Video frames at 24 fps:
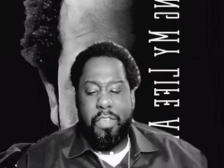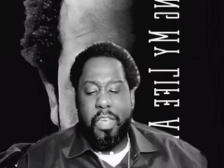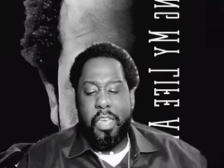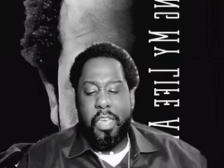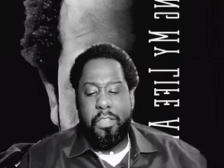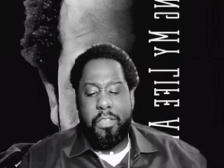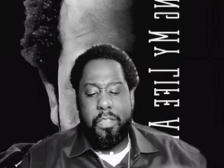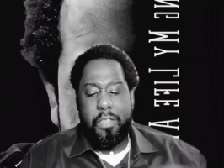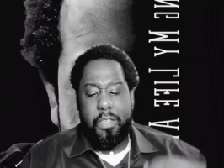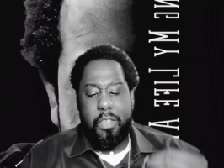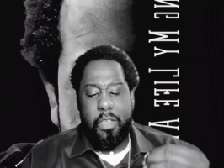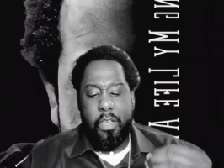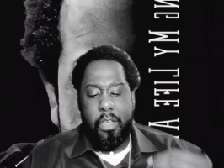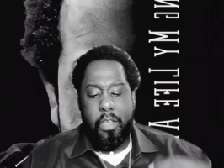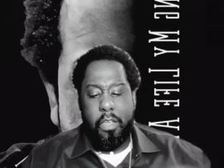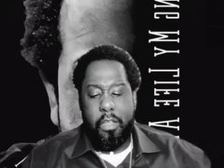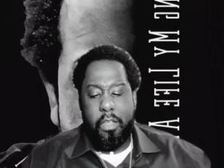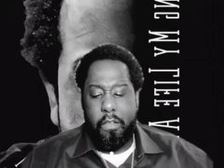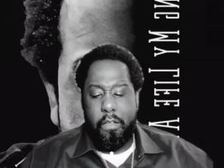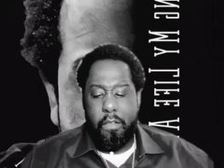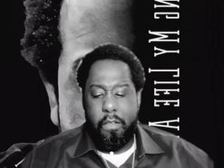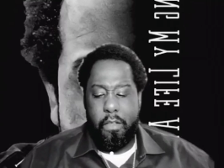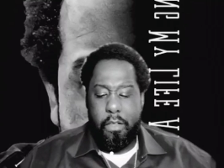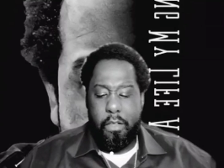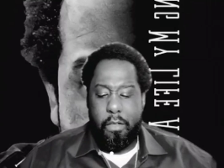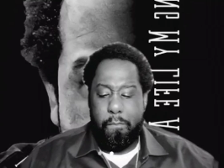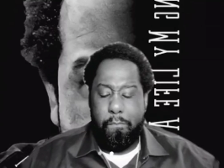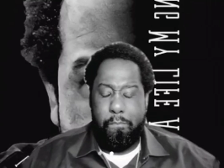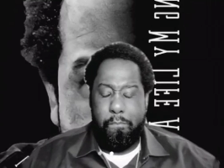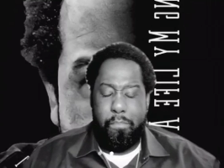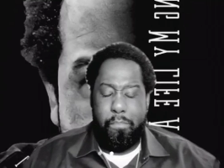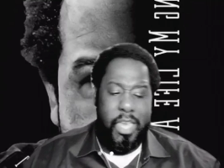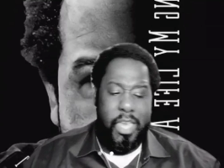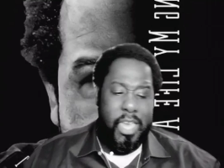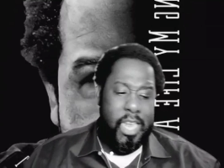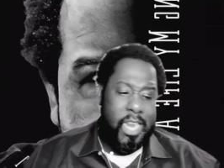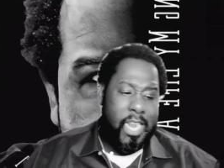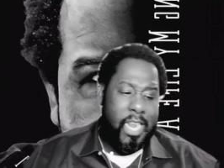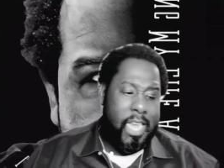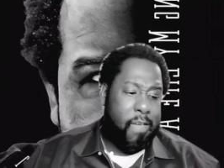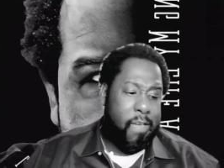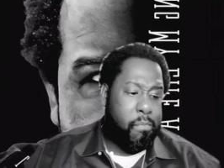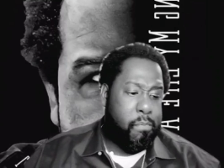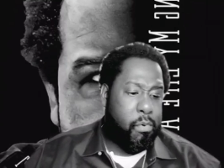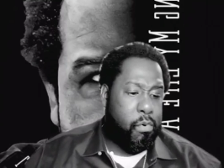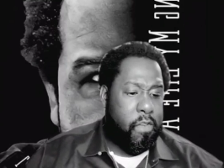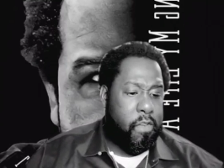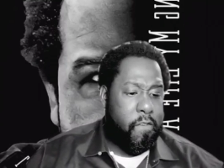Just being
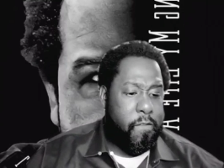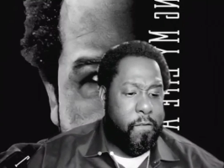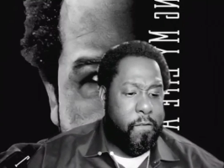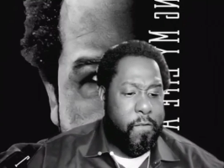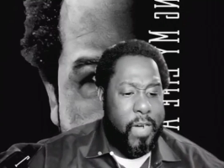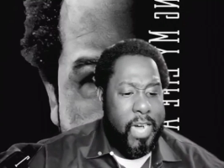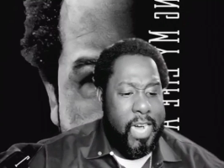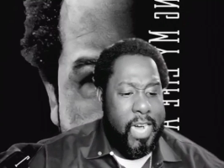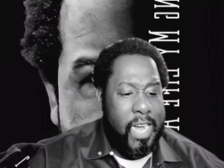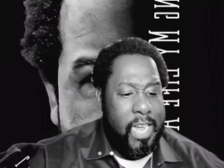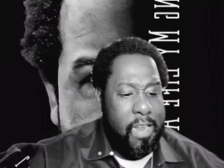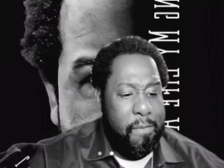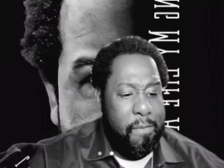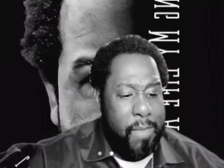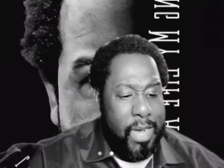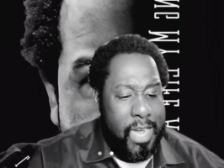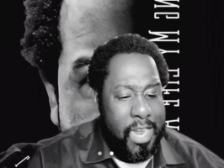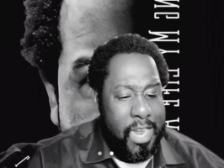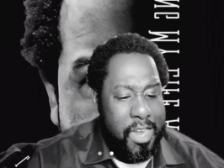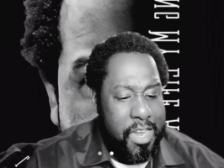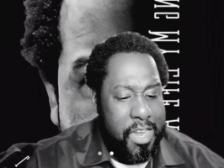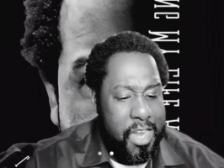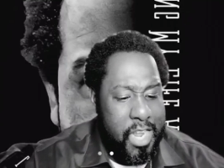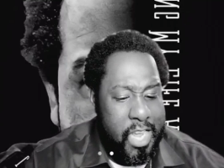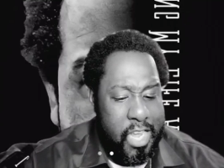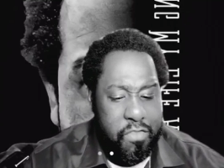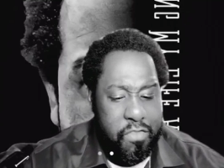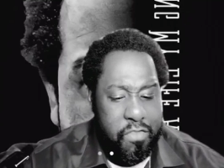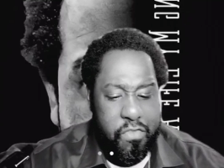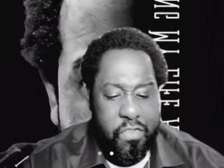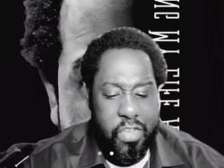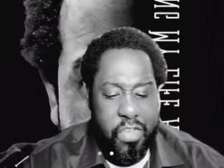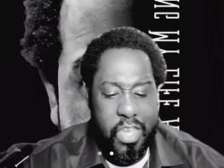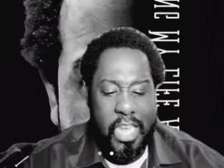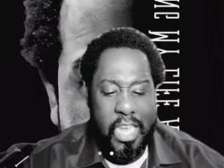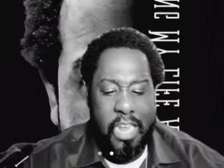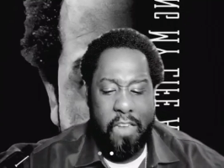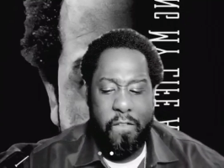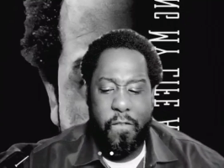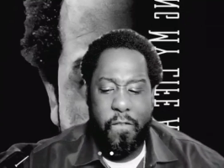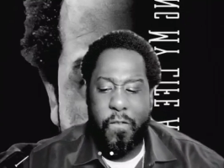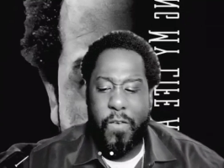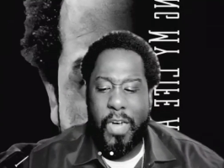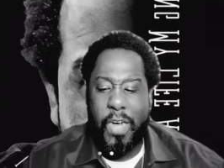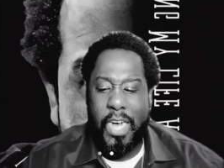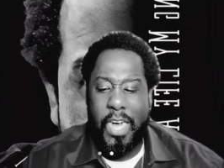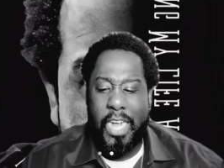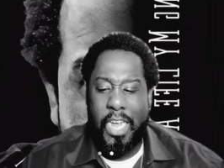able to find my niche
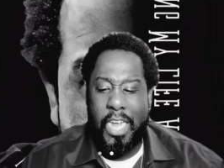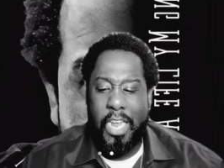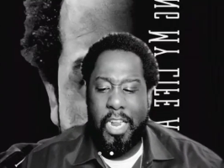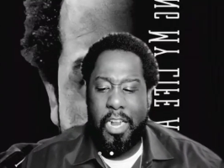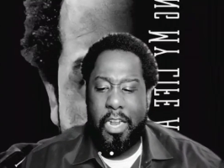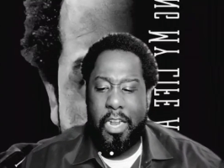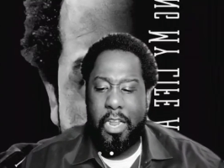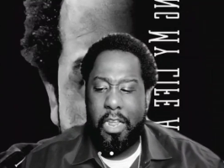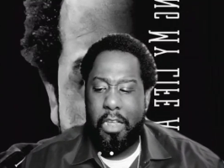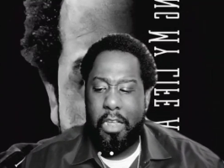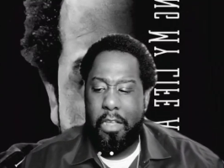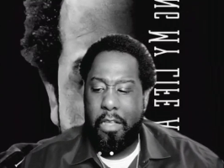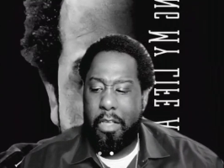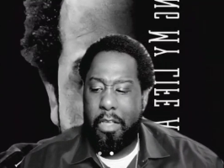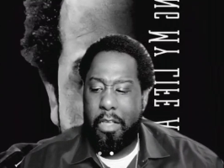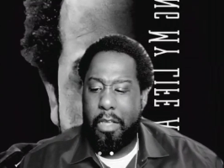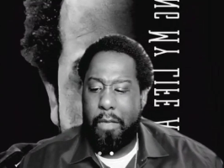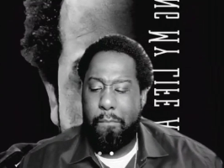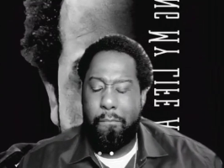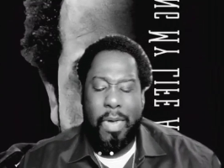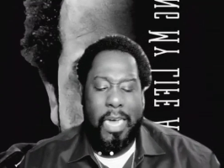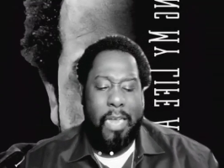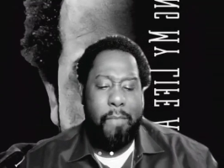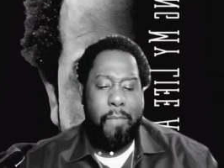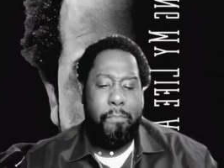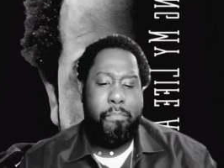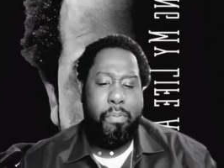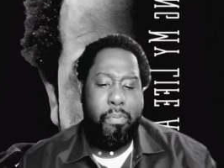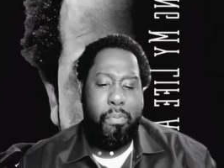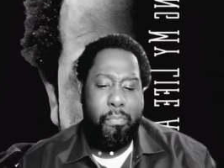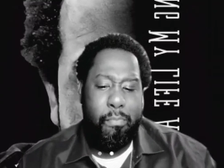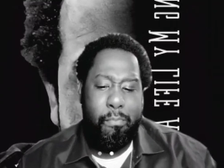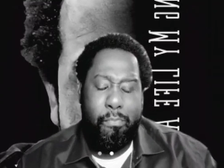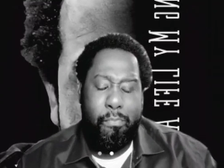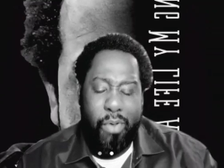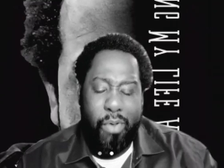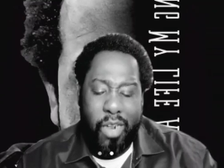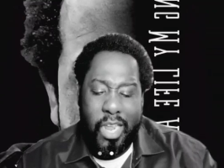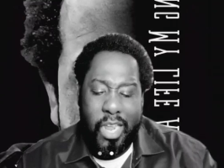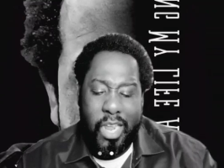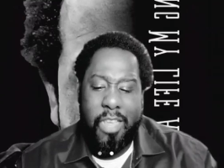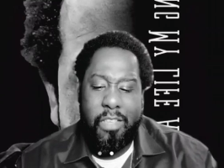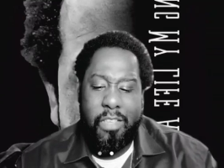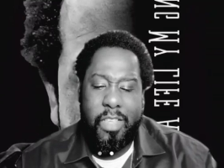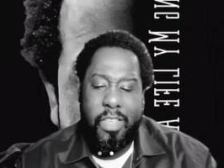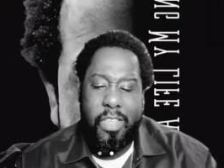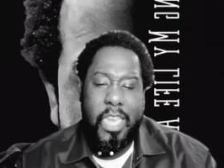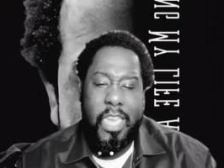and find my
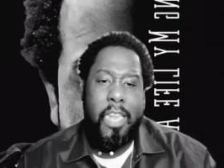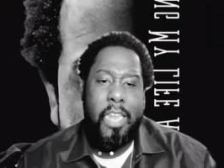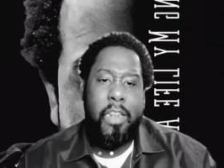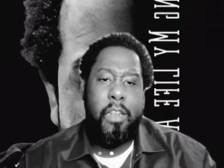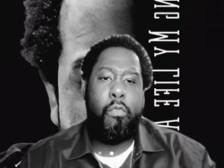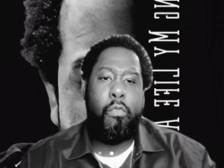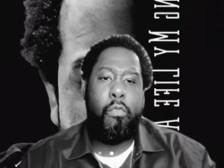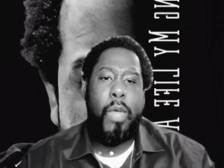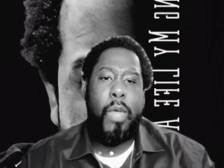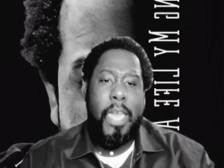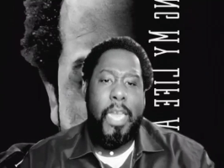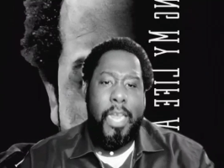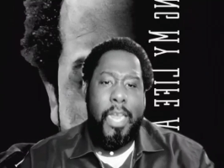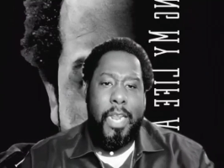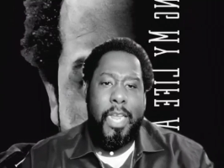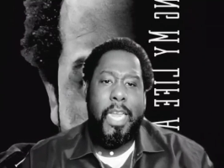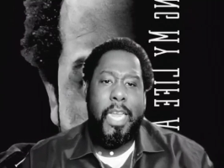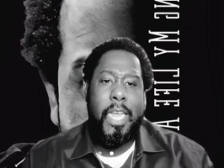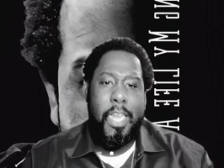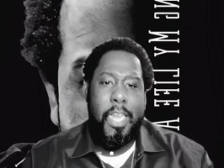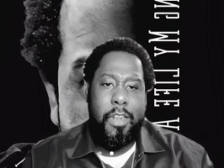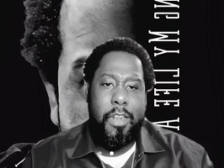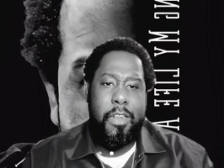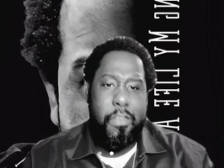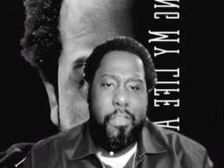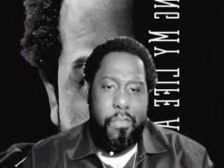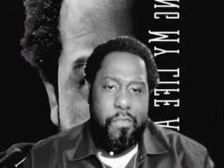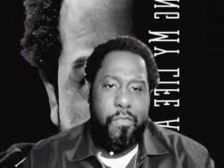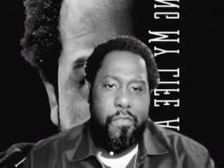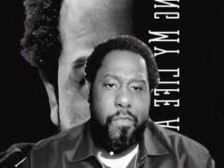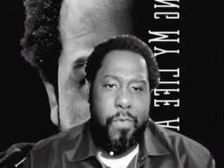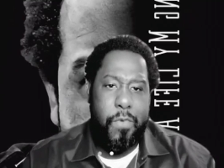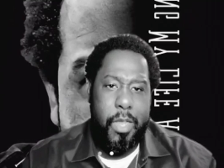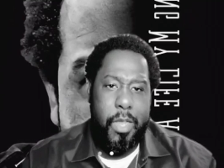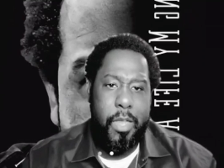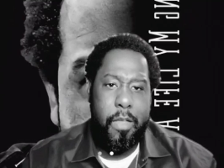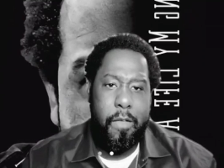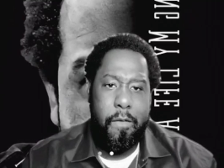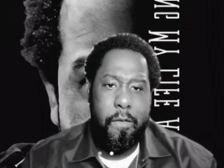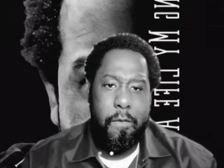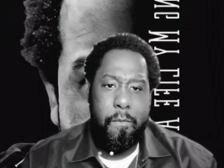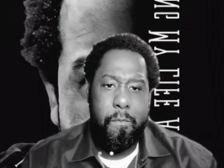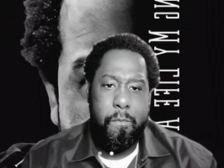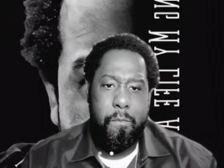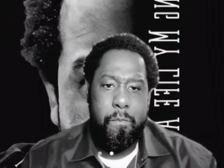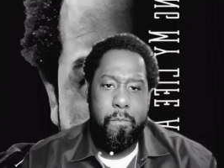place in the writing industry.